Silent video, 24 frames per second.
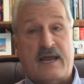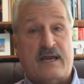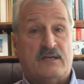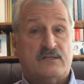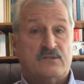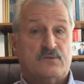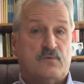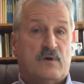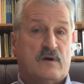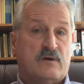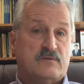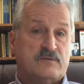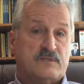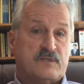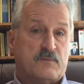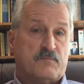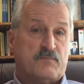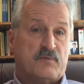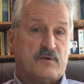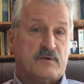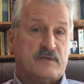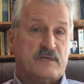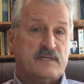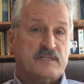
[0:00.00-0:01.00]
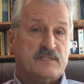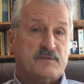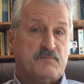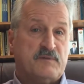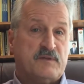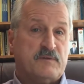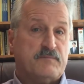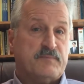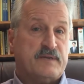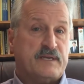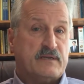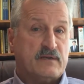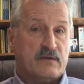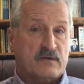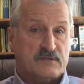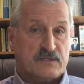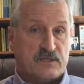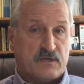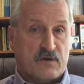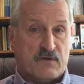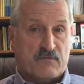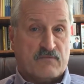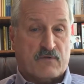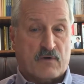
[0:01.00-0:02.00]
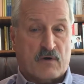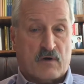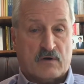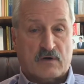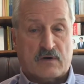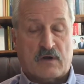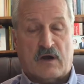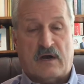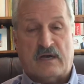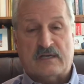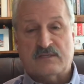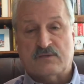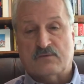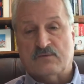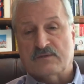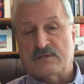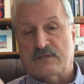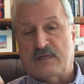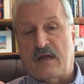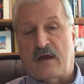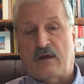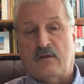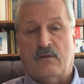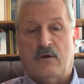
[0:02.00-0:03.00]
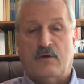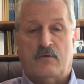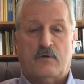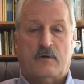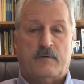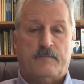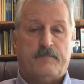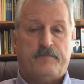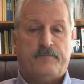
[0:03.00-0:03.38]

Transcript: as well as the participant because the overall cost was now lower.